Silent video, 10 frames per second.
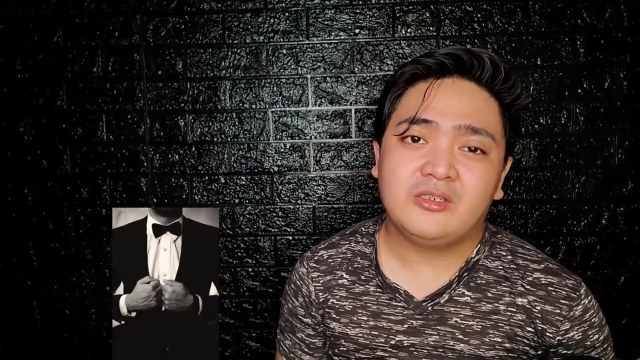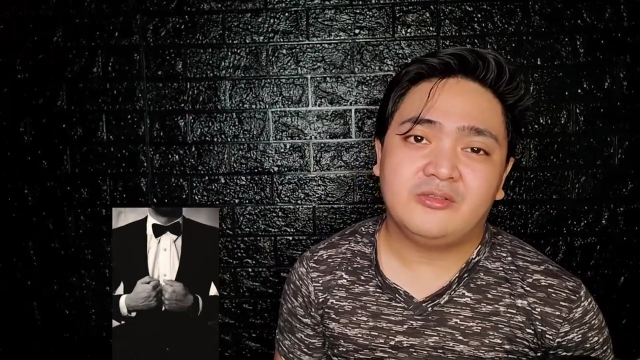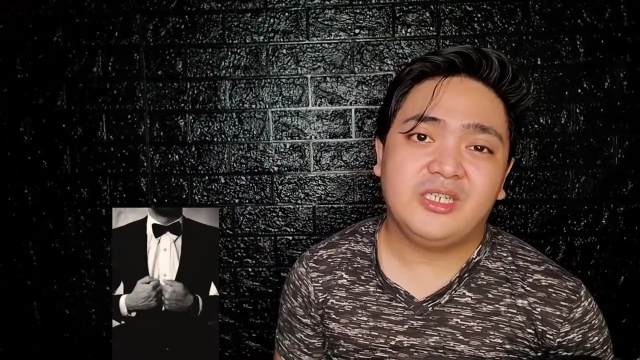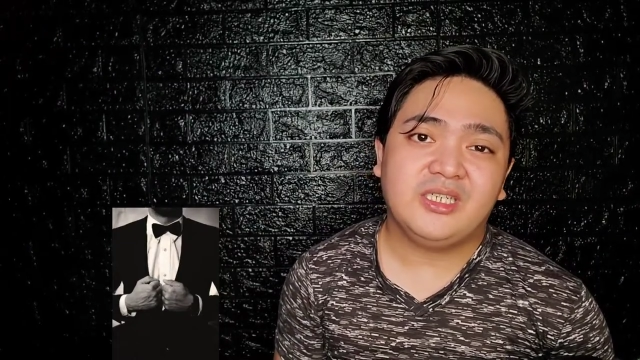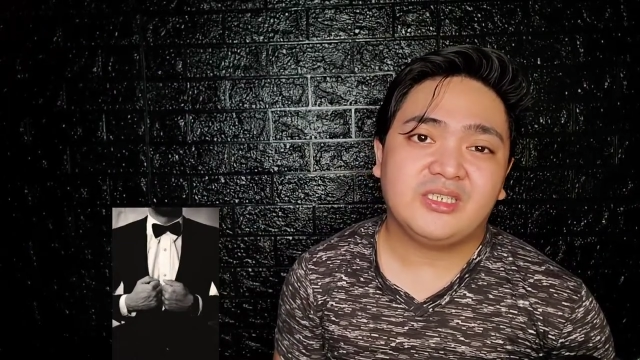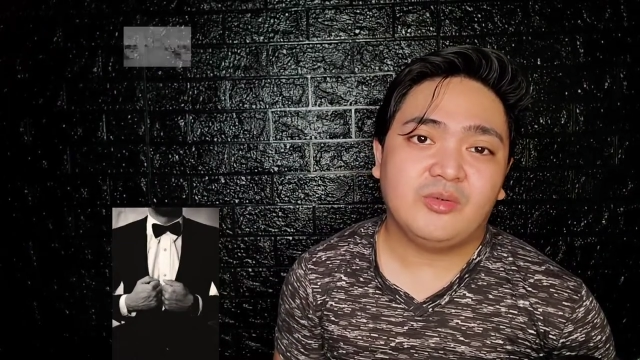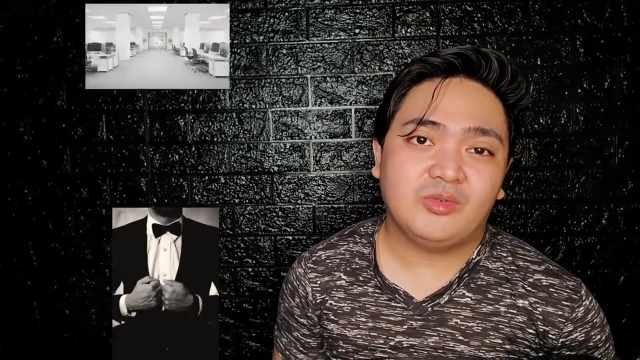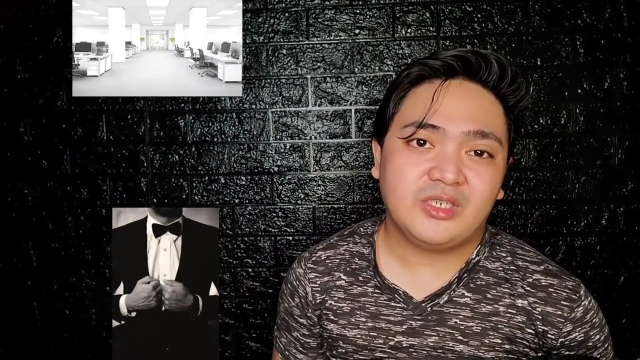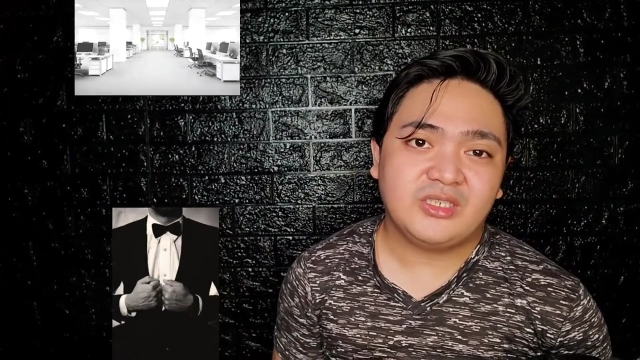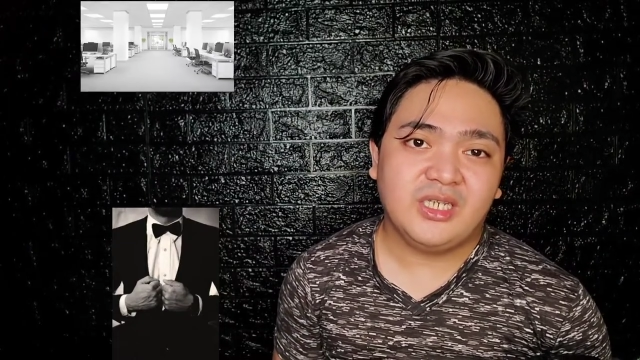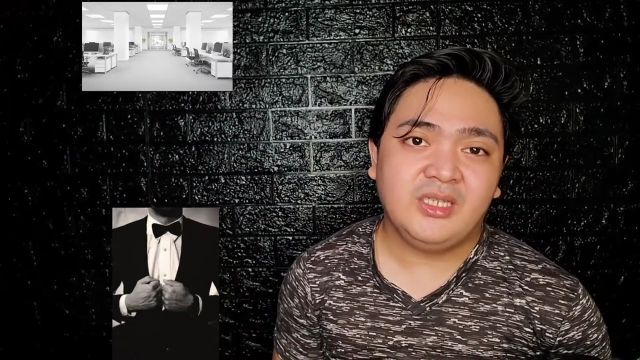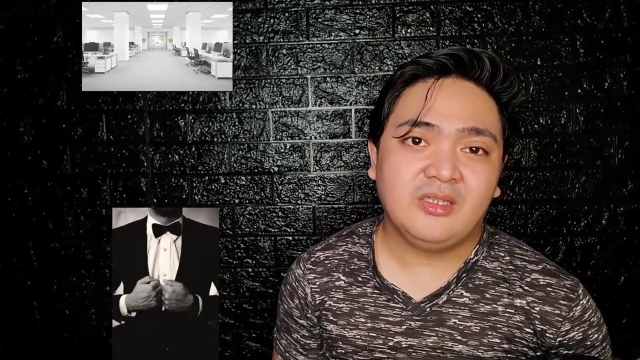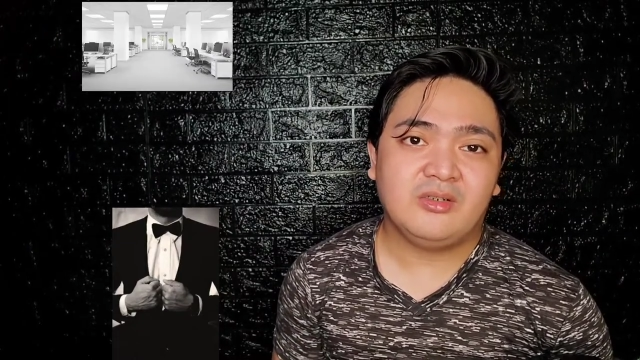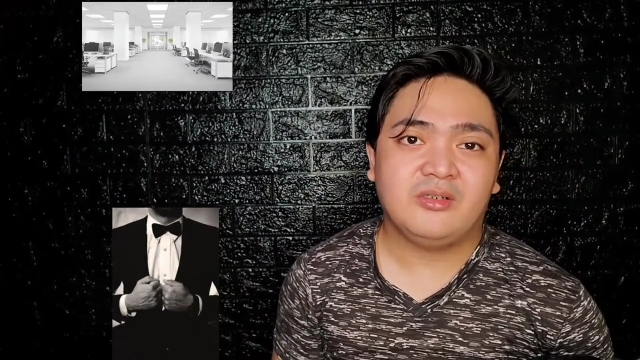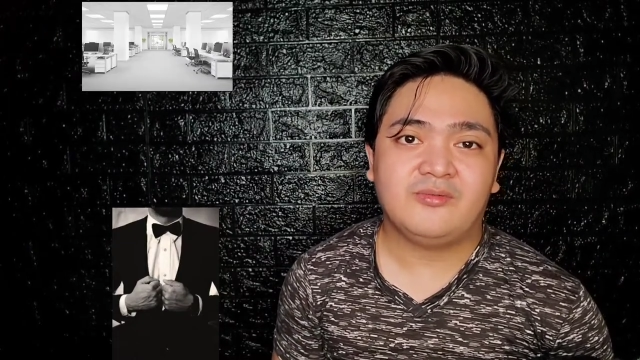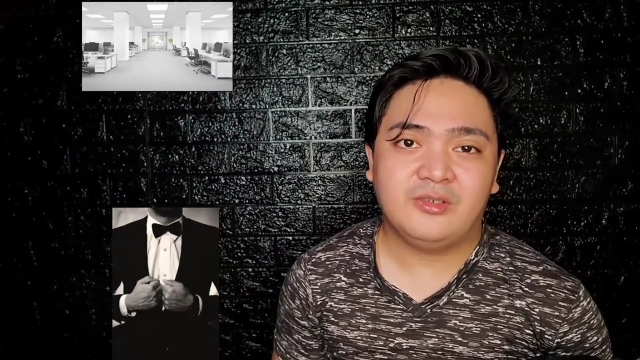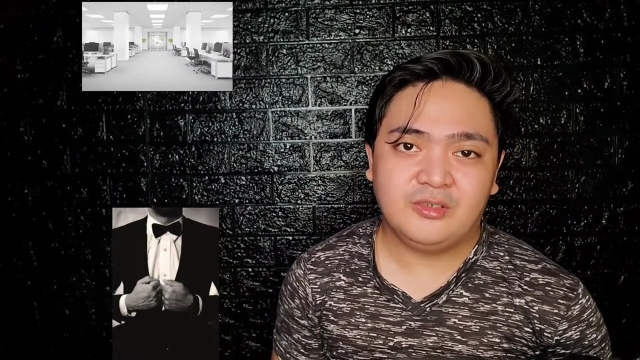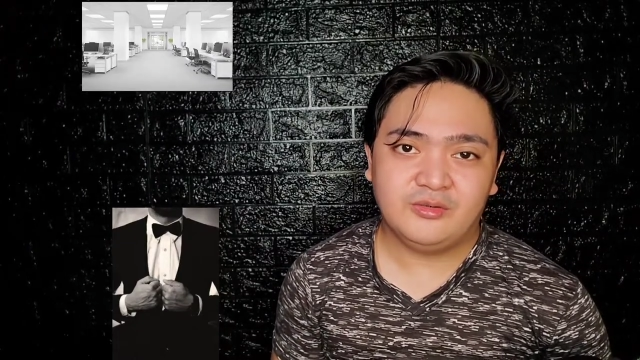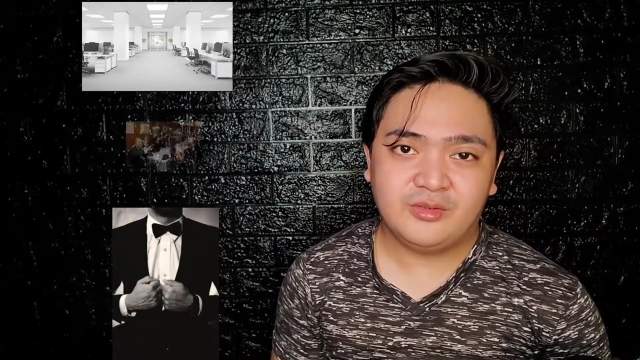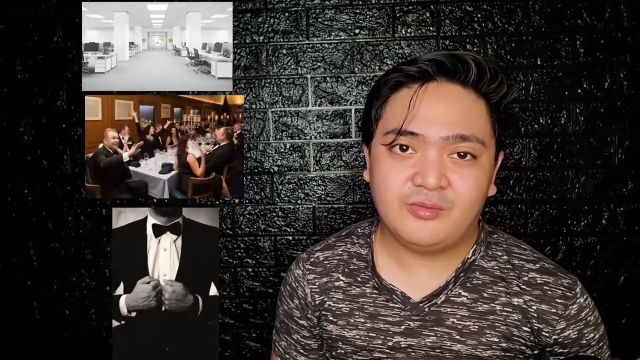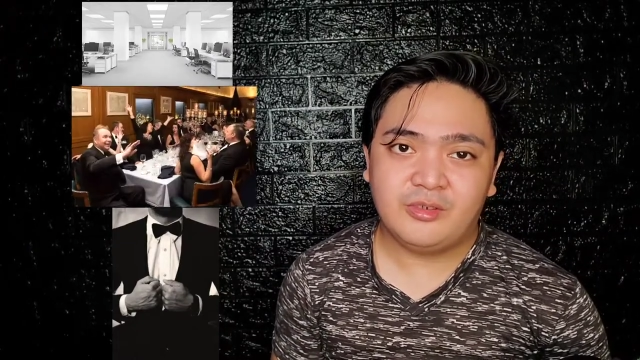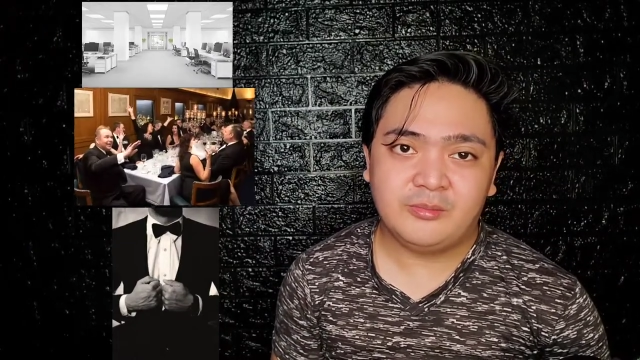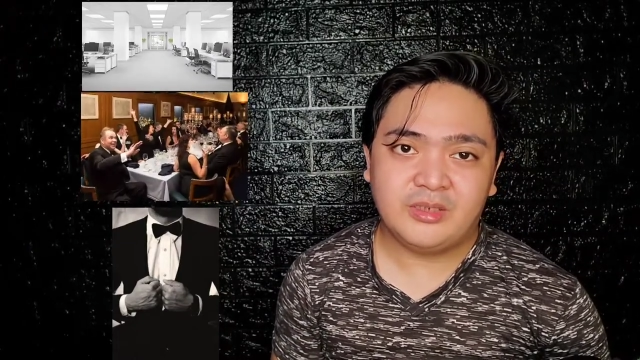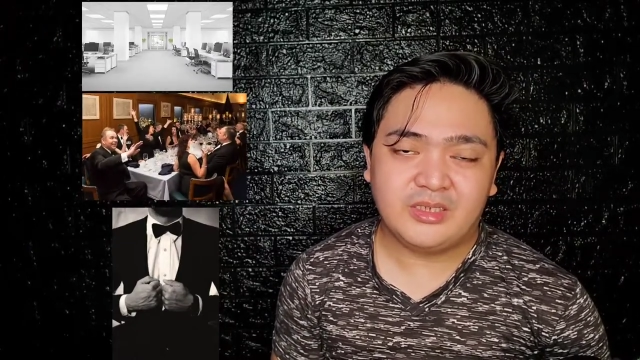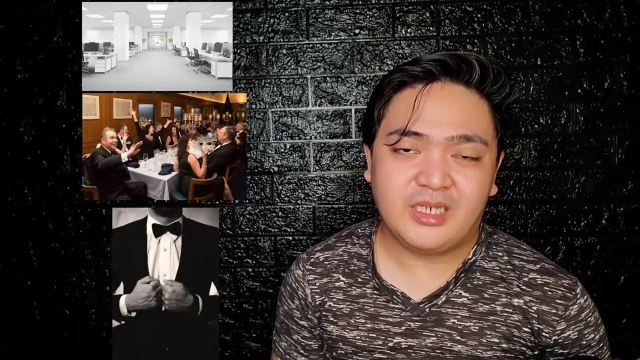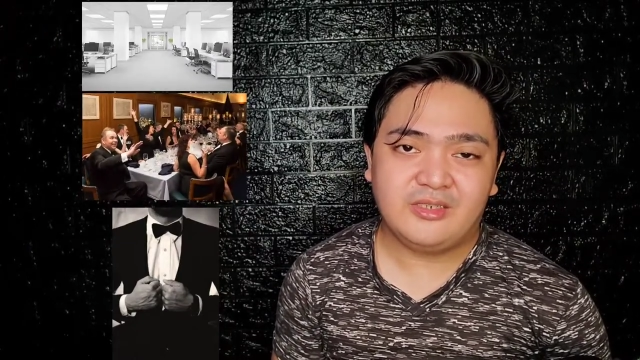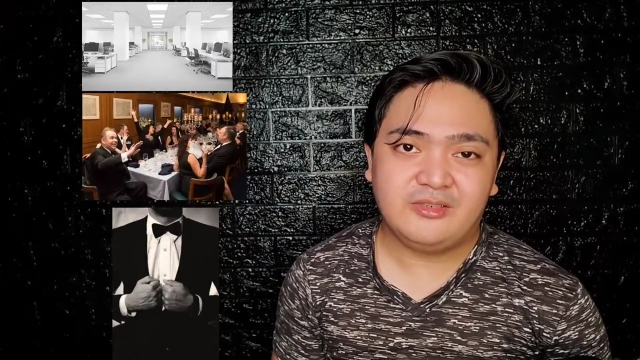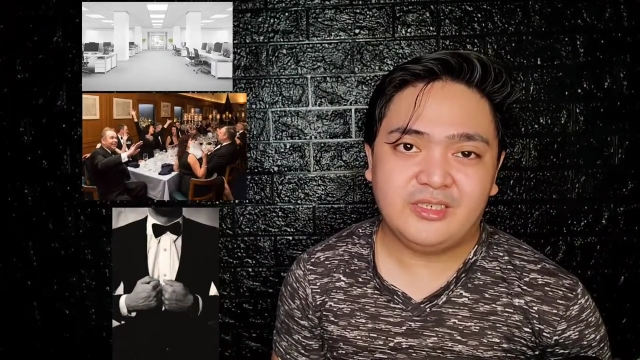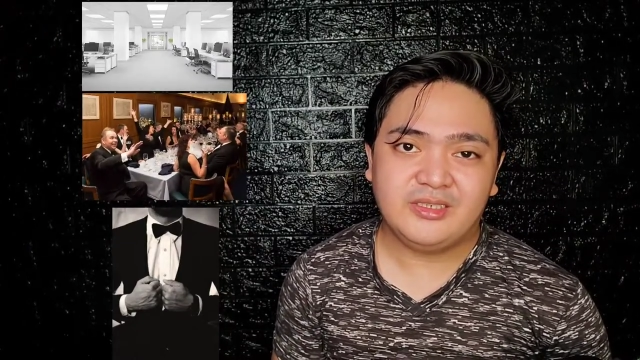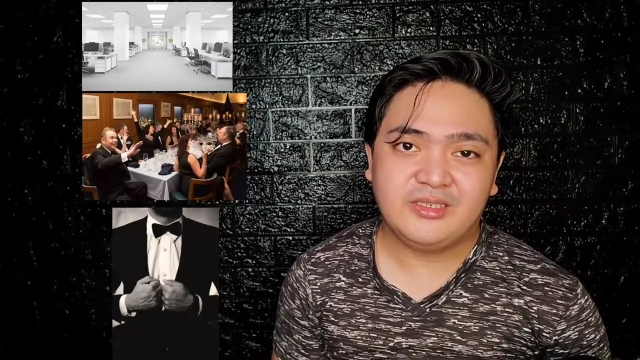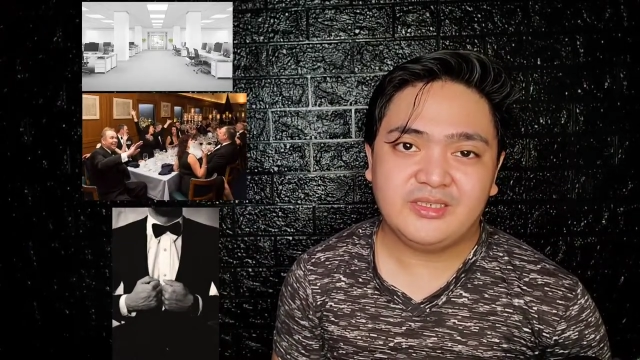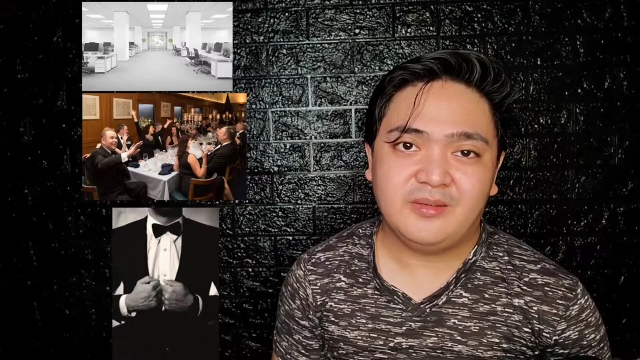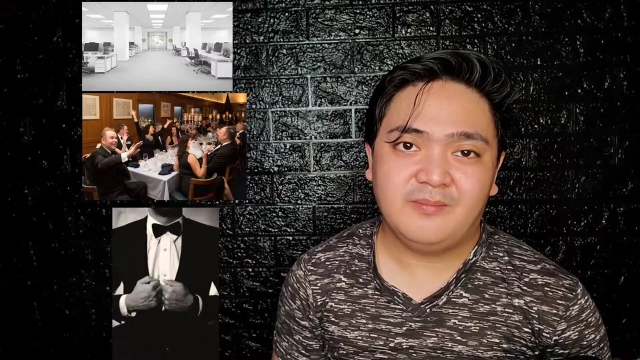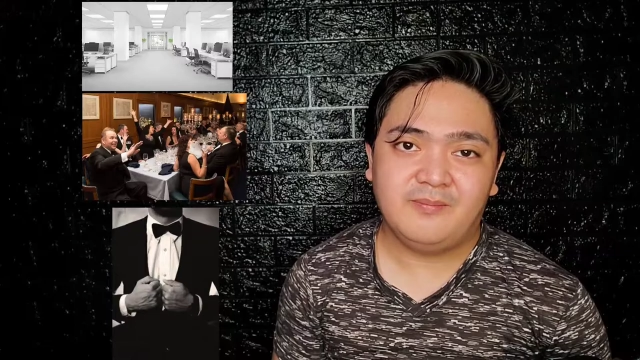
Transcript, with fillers: Great as a work scent or for those formal gatherings.